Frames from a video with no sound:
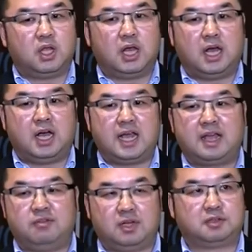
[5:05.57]
uh, I
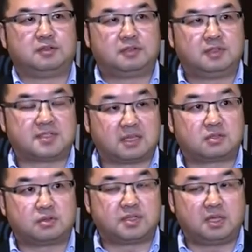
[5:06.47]
have a lot of things
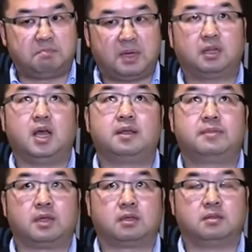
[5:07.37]
to say, but I
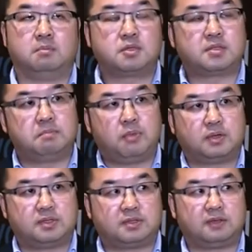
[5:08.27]
think the most
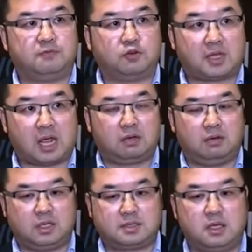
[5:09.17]
important thing for Tecno
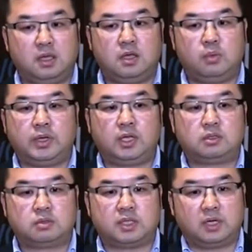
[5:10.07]
is we need
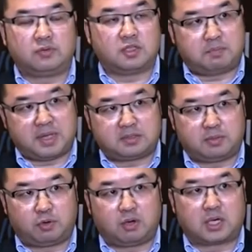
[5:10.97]
to deliver the best
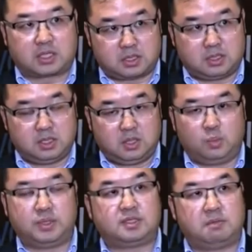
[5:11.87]
product
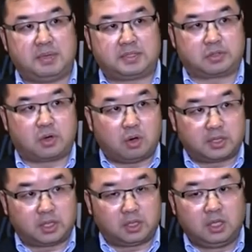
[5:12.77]
with the best
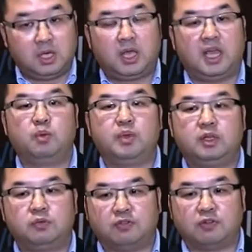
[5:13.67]
quality, and we need
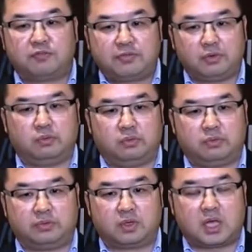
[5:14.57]
to fulfill
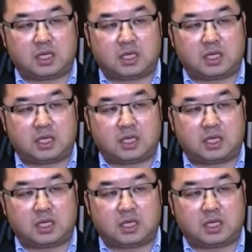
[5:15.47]
the,